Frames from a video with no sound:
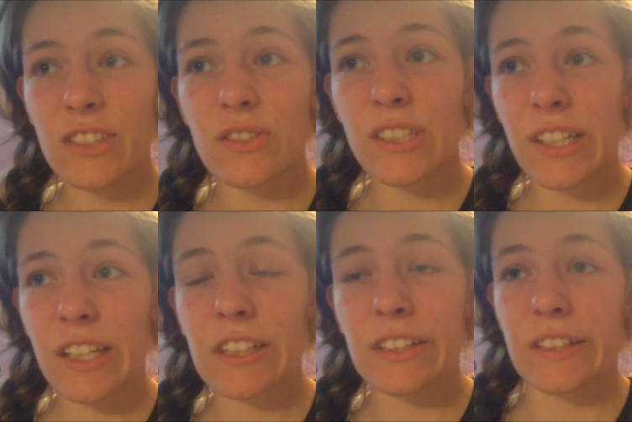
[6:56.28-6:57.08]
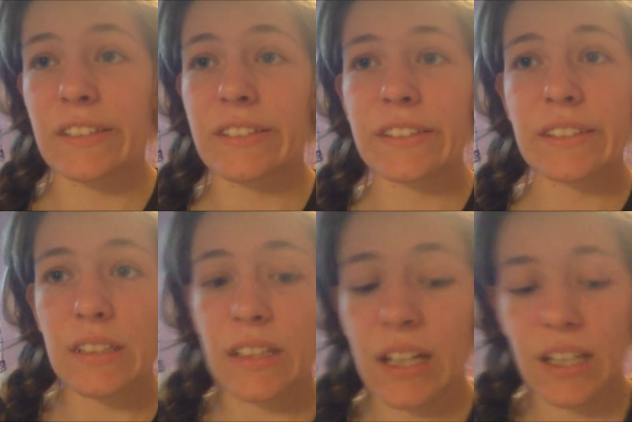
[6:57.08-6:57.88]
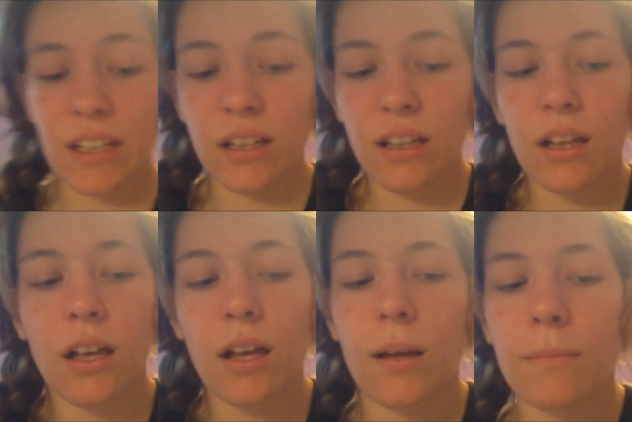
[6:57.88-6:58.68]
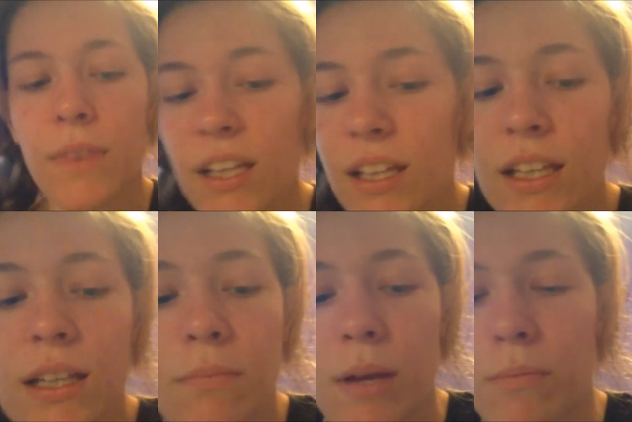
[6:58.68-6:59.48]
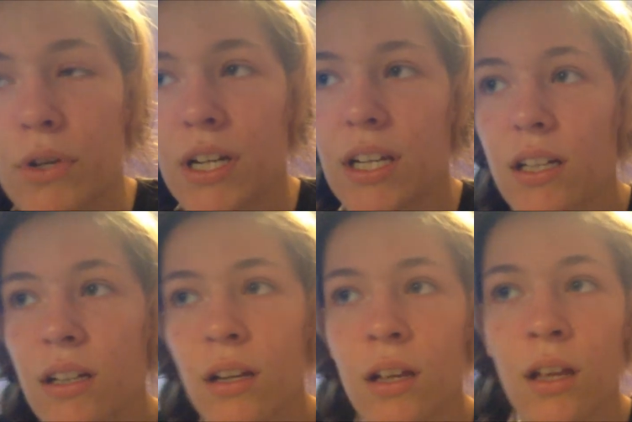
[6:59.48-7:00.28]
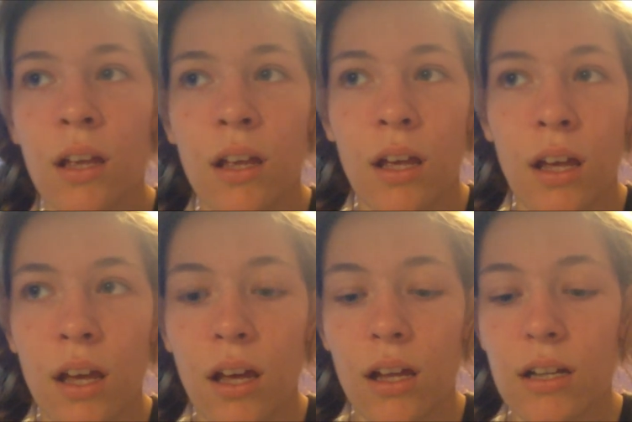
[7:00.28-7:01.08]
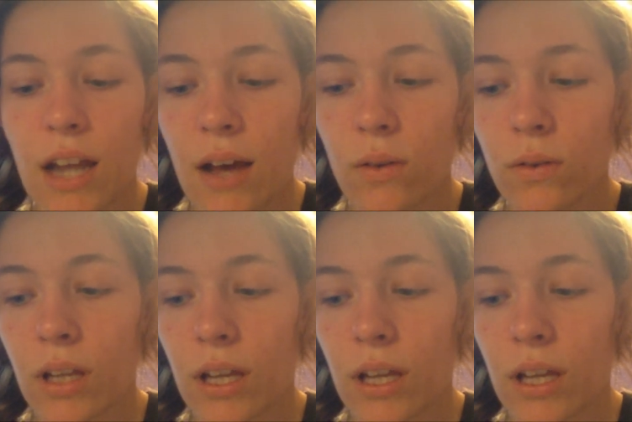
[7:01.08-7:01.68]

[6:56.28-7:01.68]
it's ridiculous. Like, I'm thinking in my brain now,